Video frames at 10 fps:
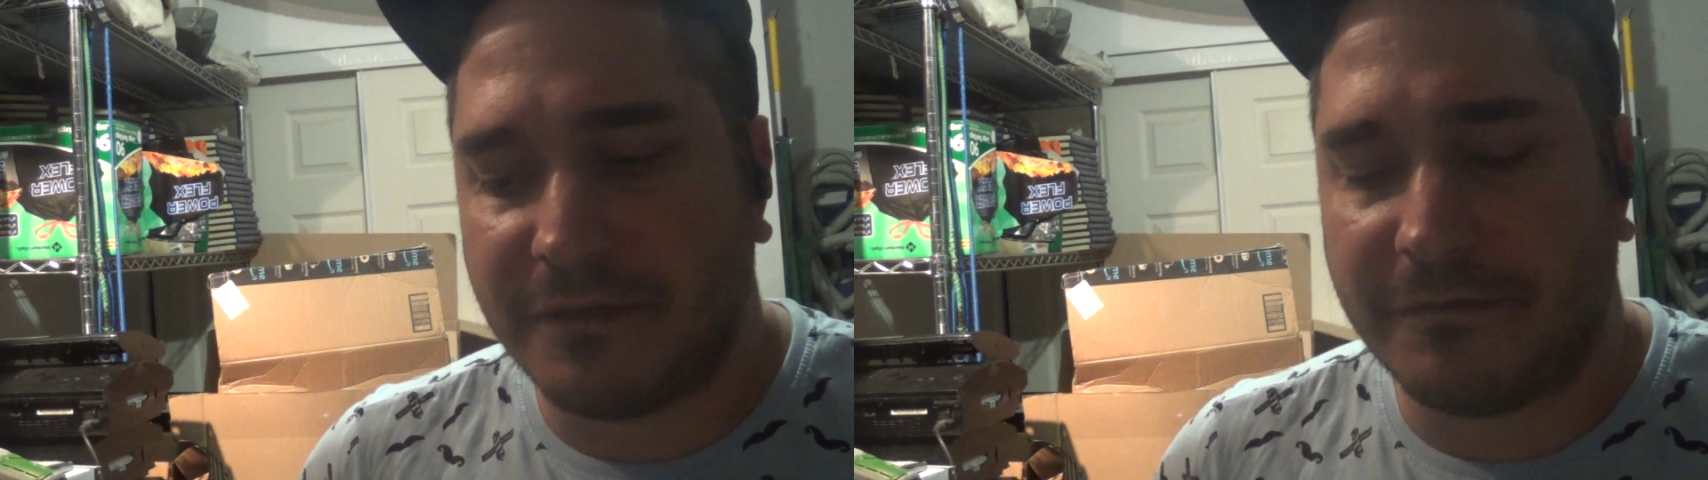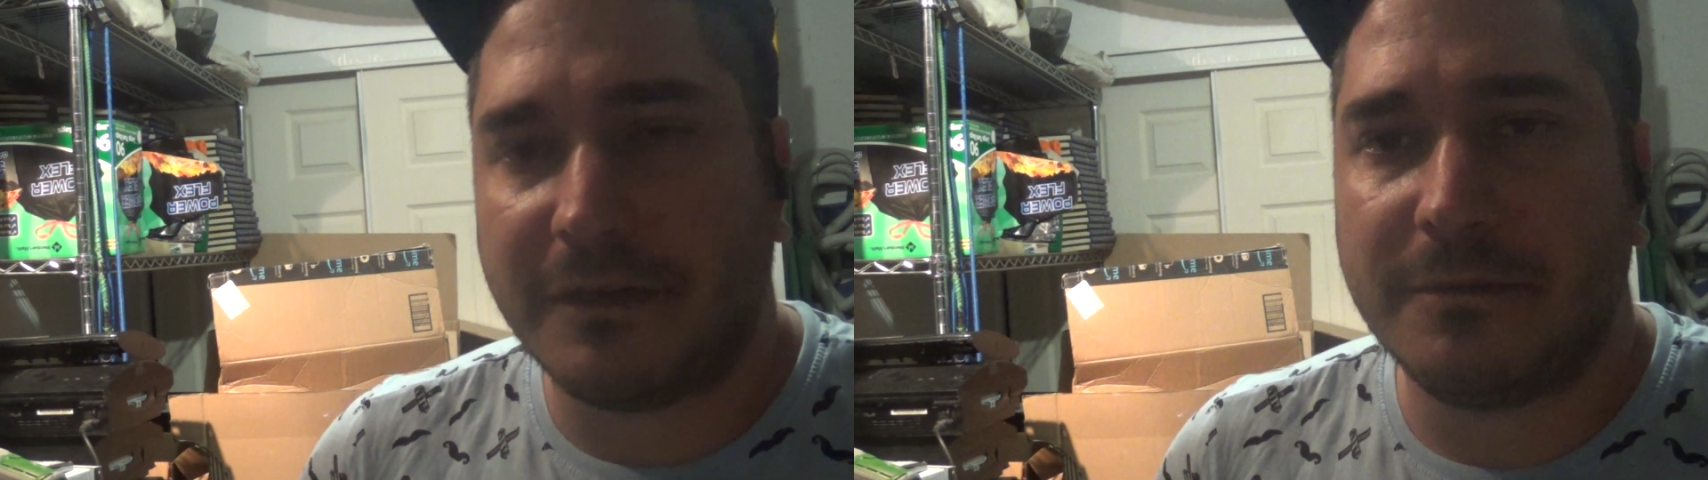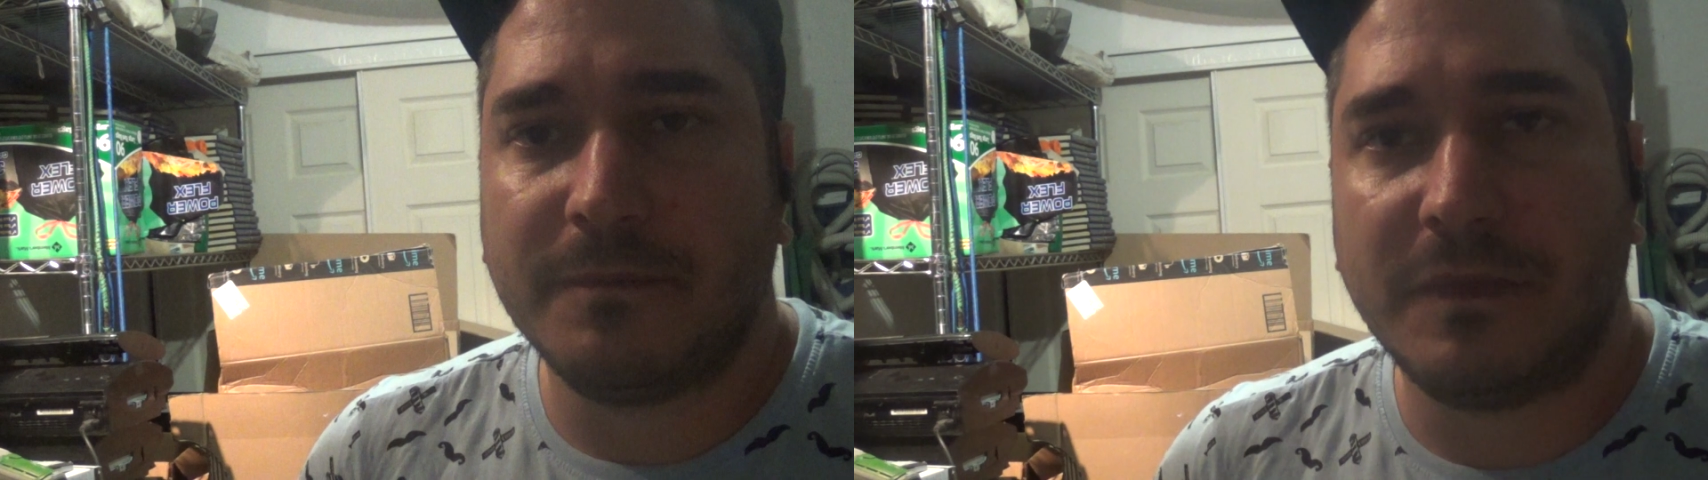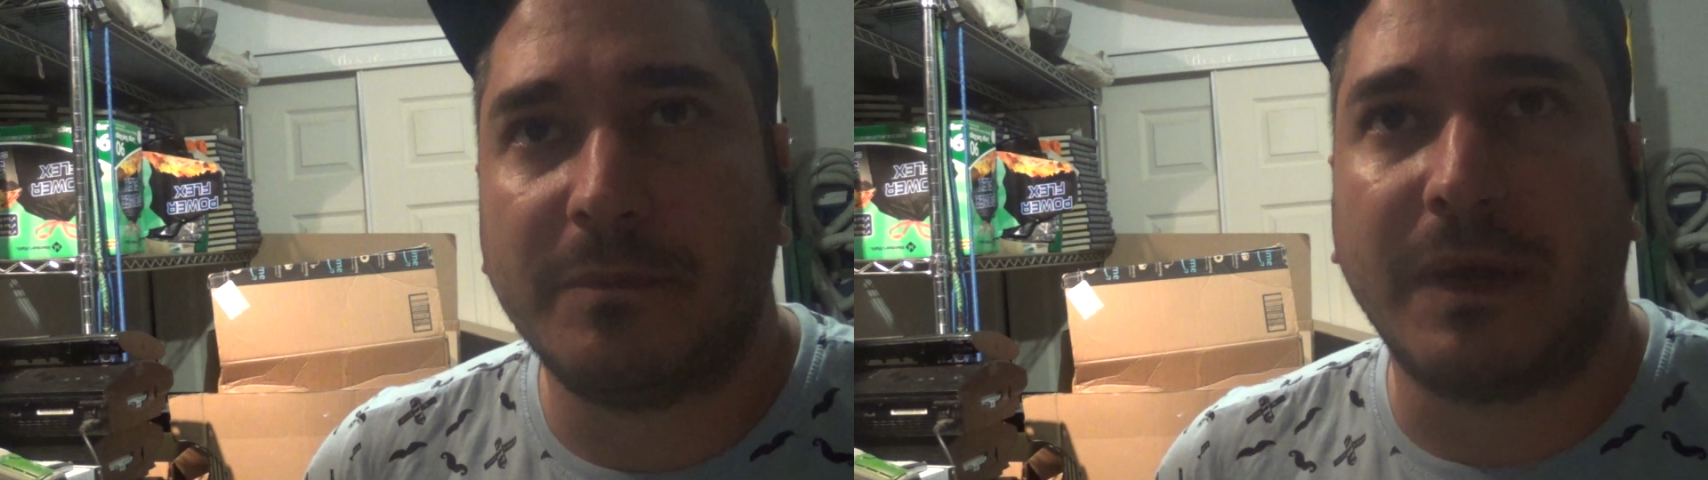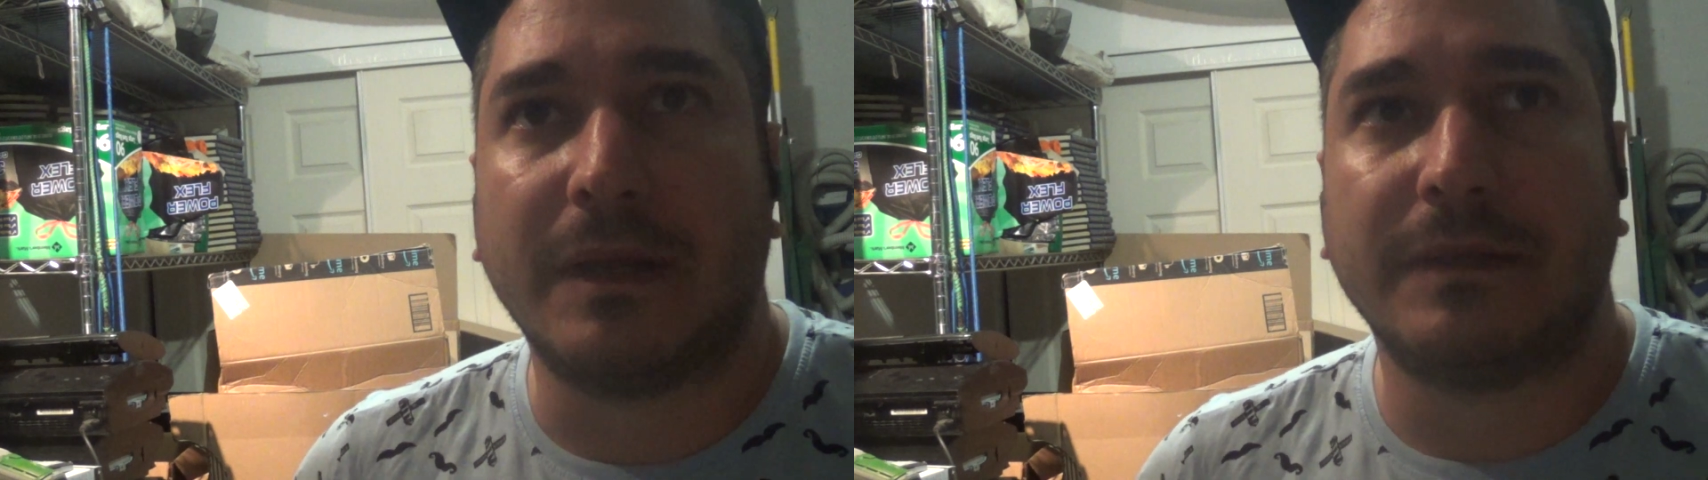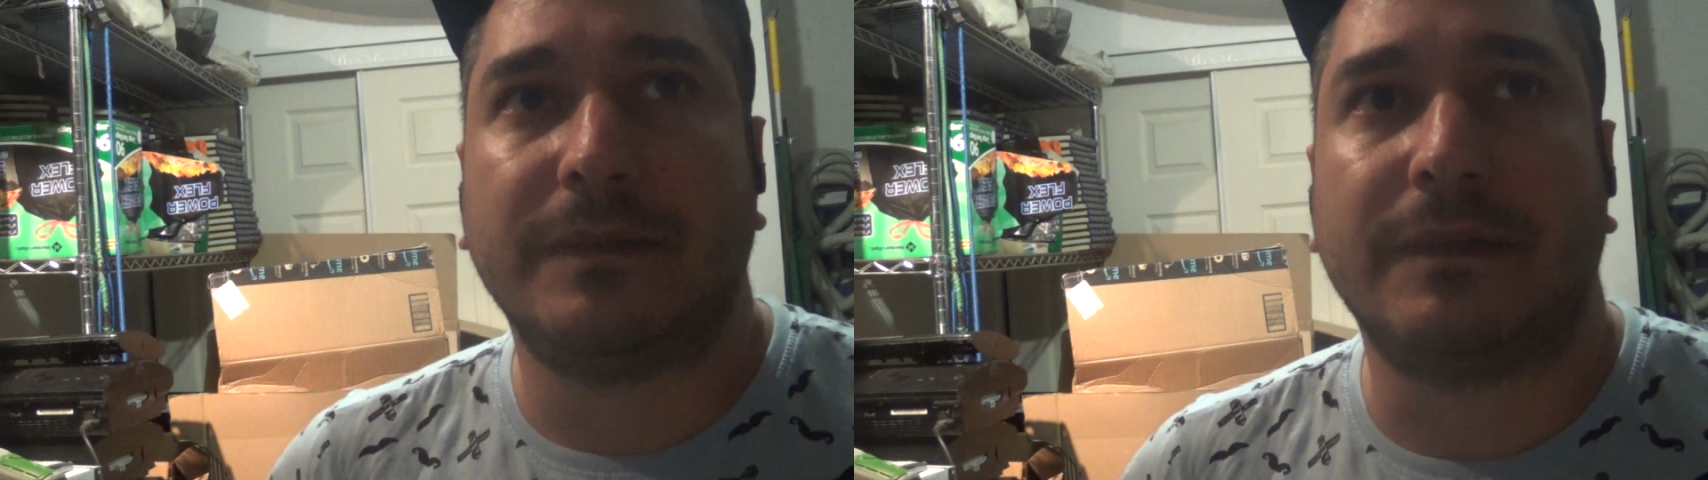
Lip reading: confirmed, but